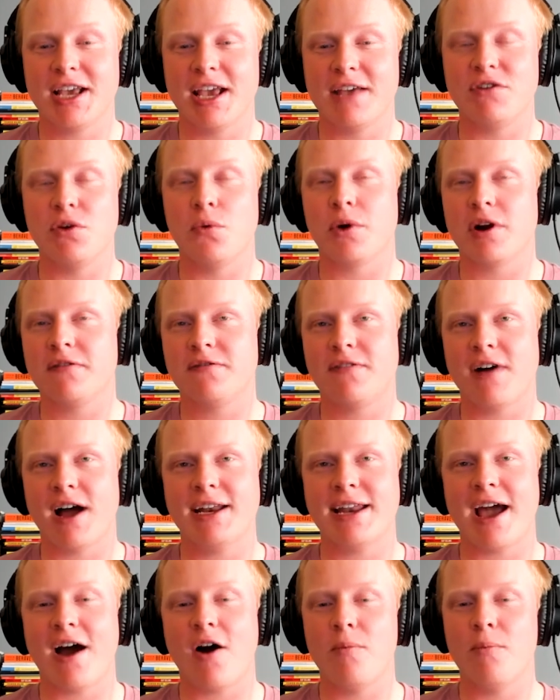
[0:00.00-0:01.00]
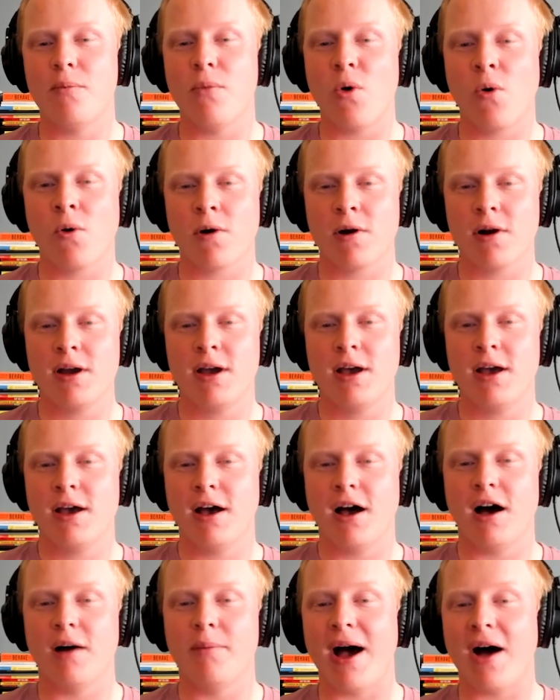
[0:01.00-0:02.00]
If you want to find out more
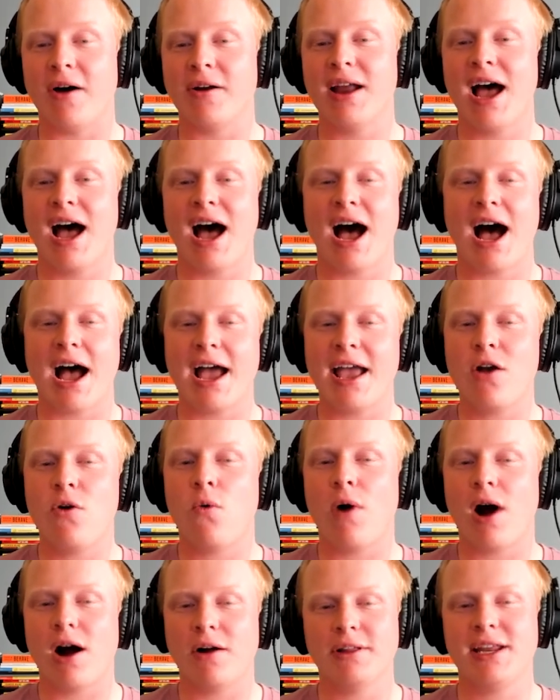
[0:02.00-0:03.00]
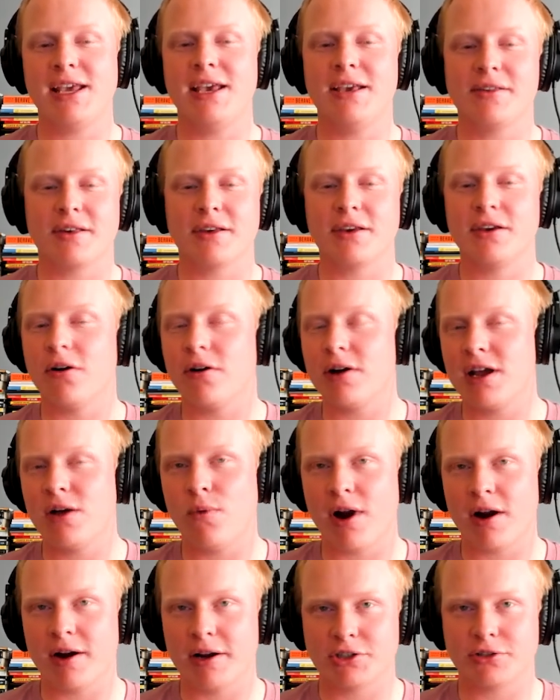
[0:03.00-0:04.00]
about high-quality security
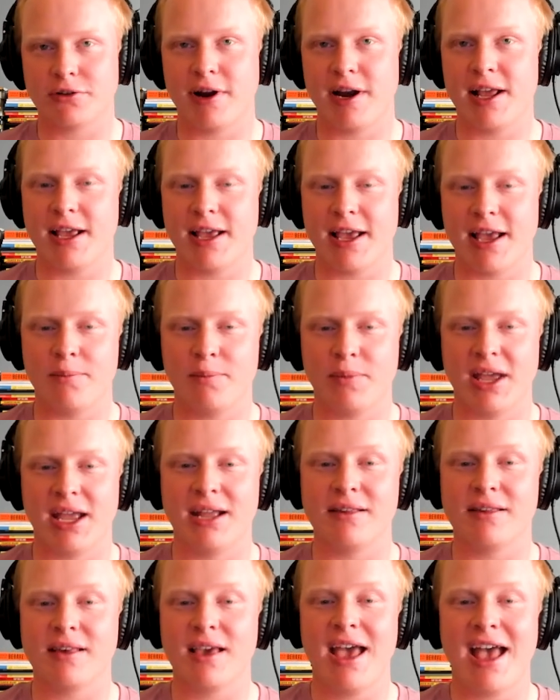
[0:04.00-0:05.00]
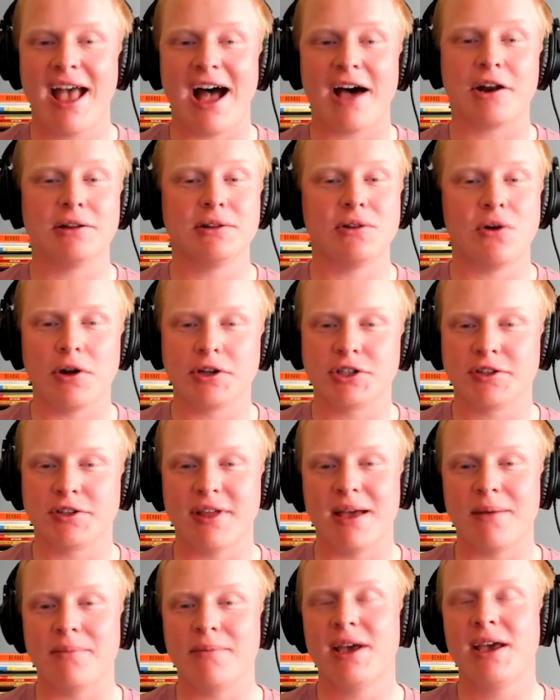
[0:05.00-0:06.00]
awareness training campaigns, how to launch
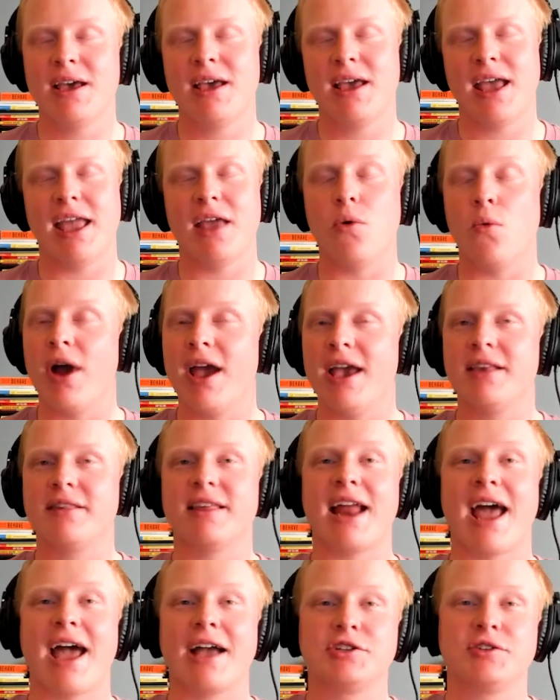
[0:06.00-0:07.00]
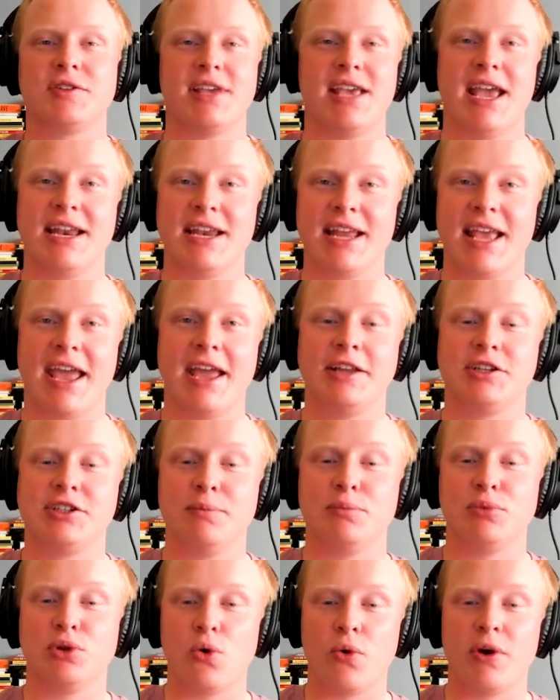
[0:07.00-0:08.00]
them in ways that actually engage
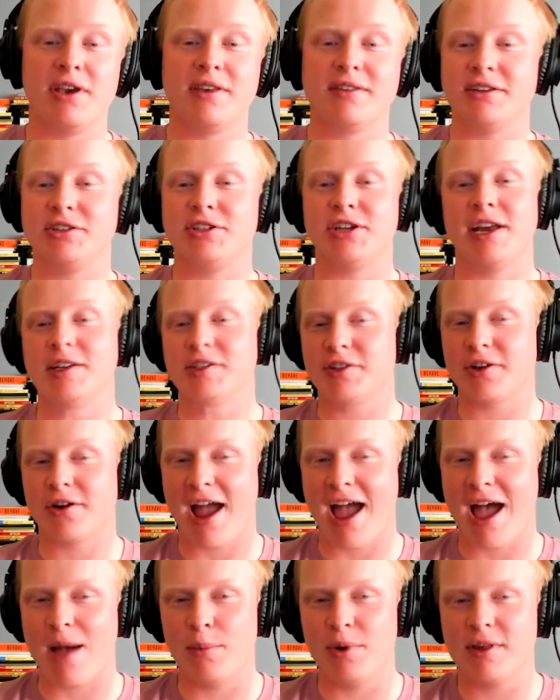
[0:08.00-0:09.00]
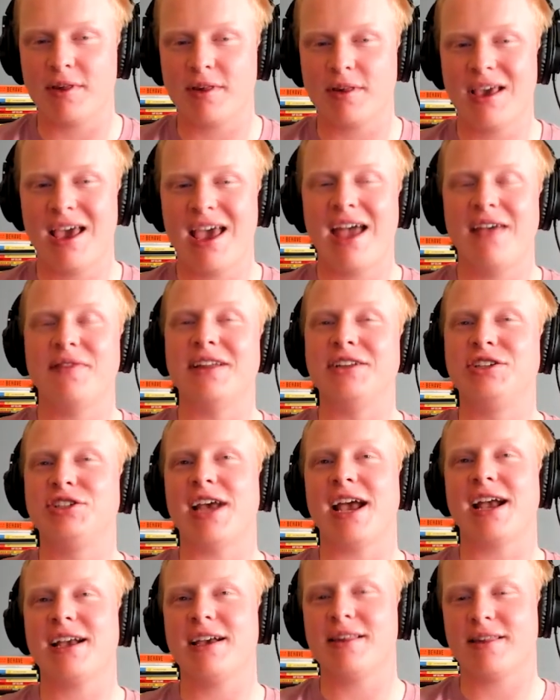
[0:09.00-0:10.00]
employees to change their habits, then
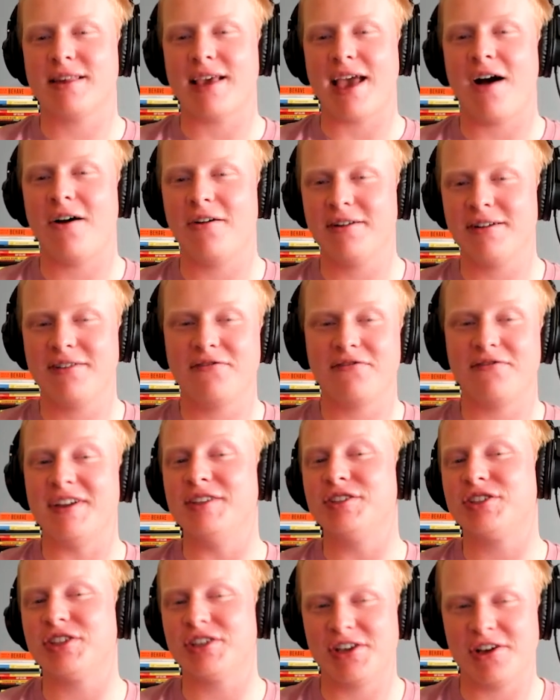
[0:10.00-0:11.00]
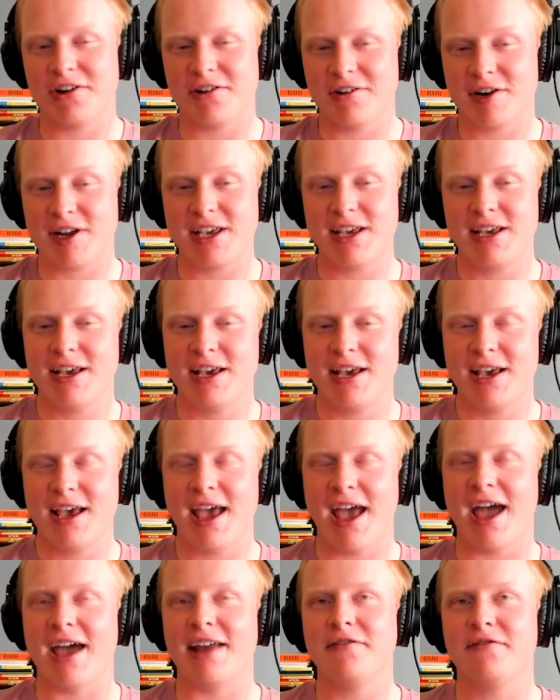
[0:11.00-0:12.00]
check us out, FinSecurity,
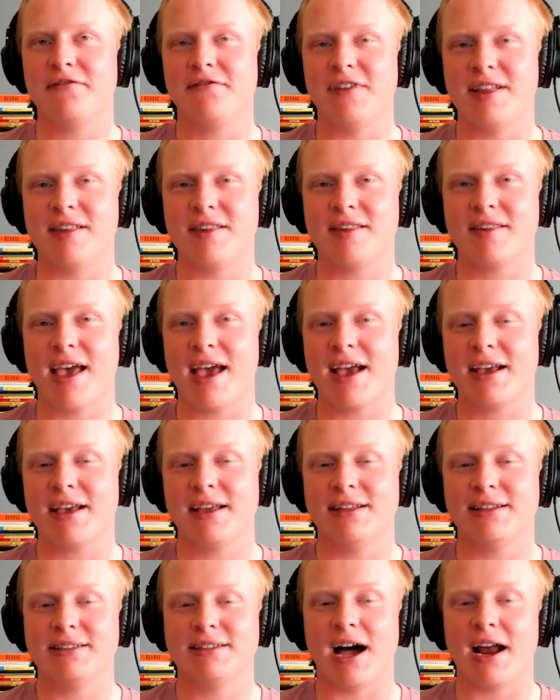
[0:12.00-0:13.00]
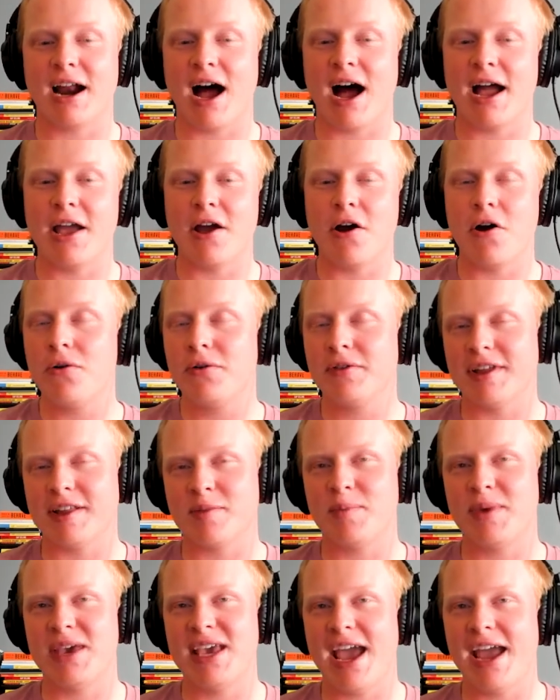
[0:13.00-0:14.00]
at finsec.io. That's
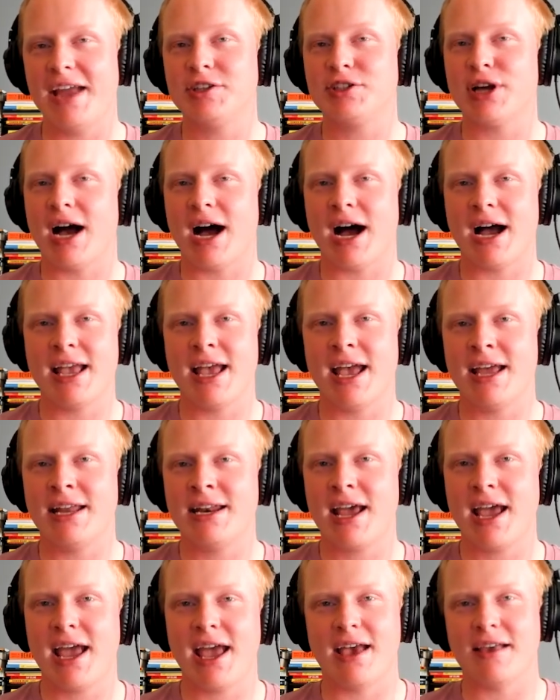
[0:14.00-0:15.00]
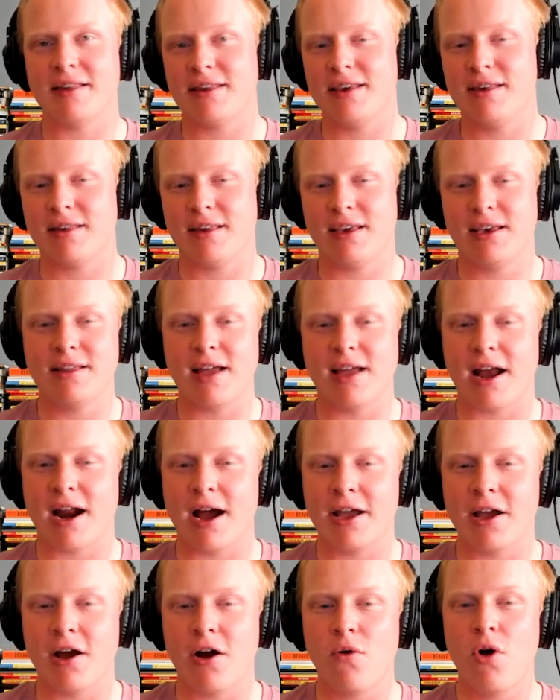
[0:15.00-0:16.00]

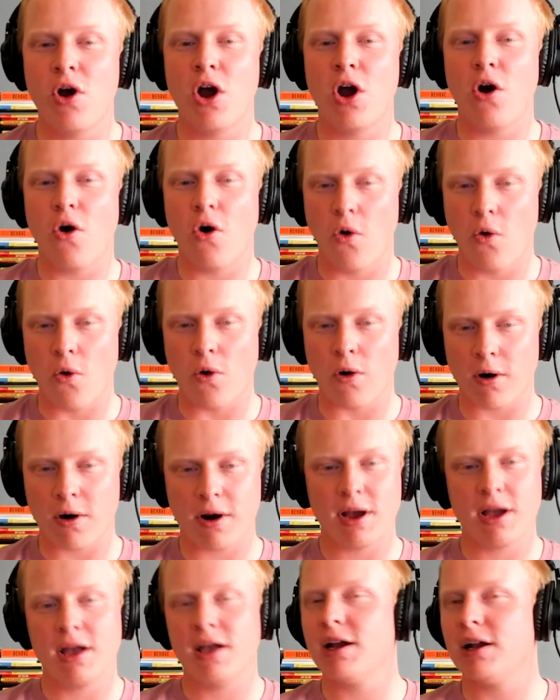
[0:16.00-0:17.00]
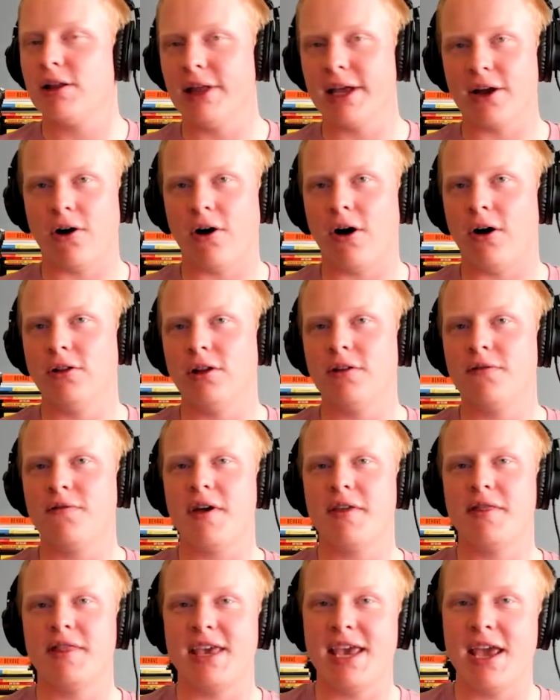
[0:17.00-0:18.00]
PHINSEC.io. Or click all of
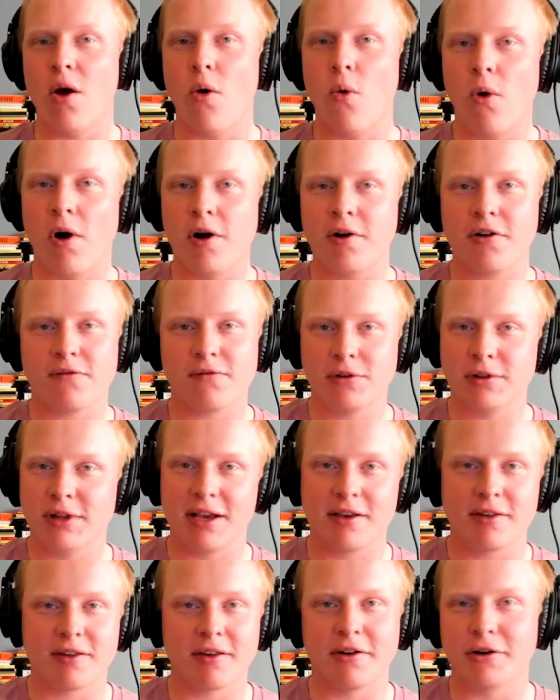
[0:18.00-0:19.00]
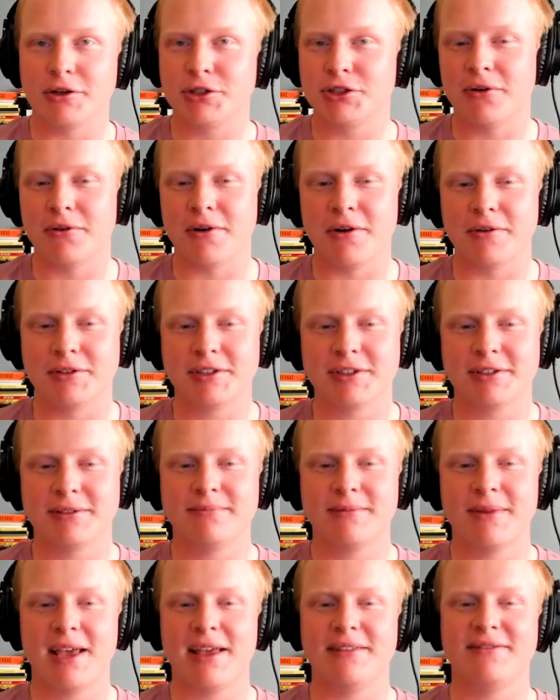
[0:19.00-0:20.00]
the wonderful links in our show notes.
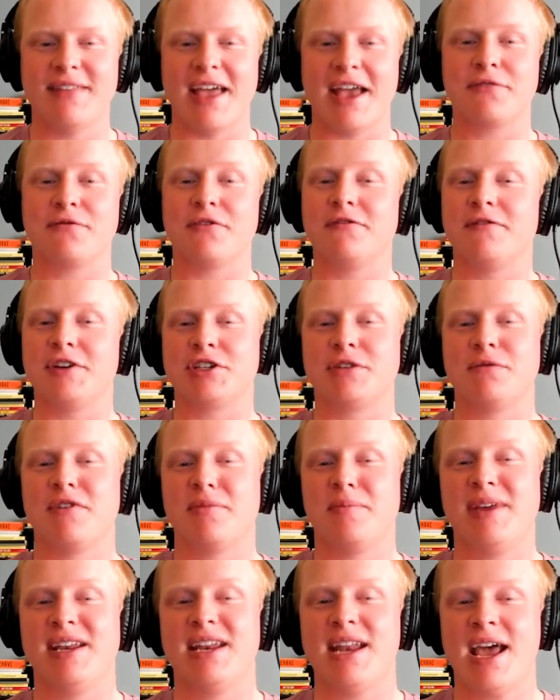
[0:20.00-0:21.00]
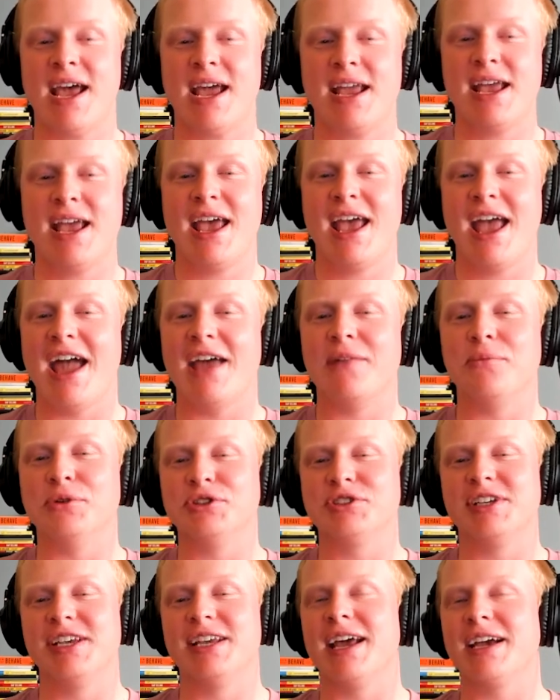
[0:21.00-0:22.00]
Thanks for fishing with me today, and we'll
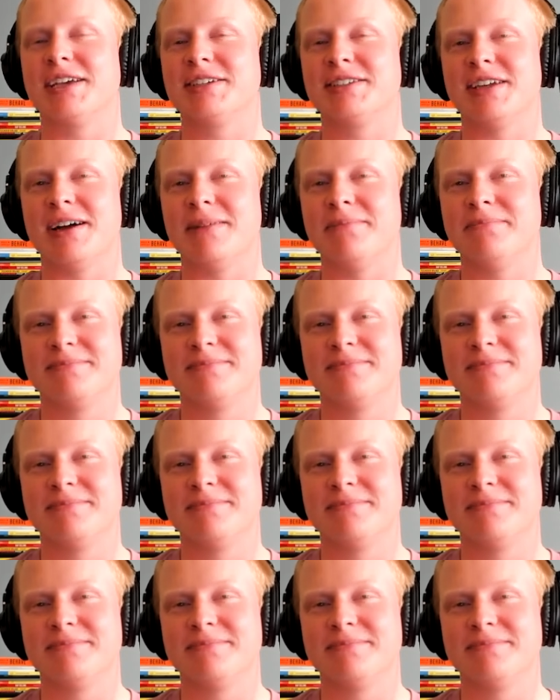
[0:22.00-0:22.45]
see you next time.